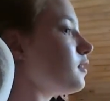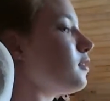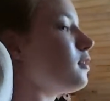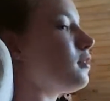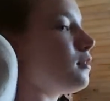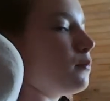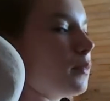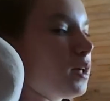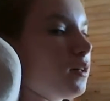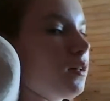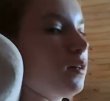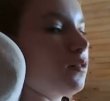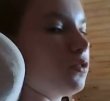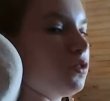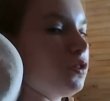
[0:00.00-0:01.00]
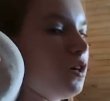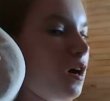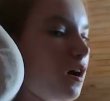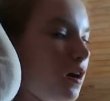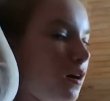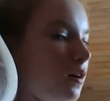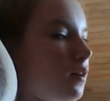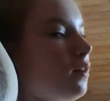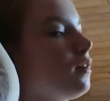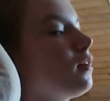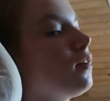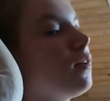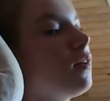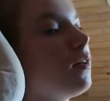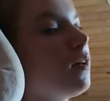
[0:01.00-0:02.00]
this is making sure
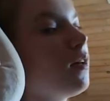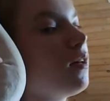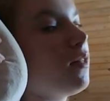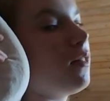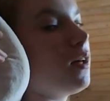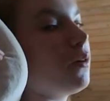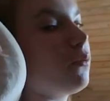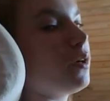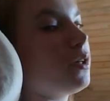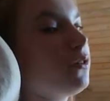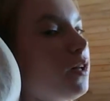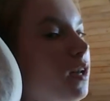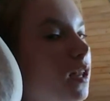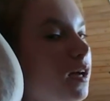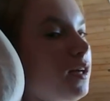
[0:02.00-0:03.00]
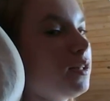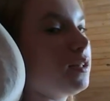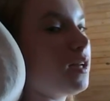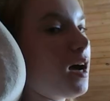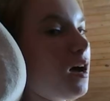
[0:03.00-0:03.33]
that when you're laying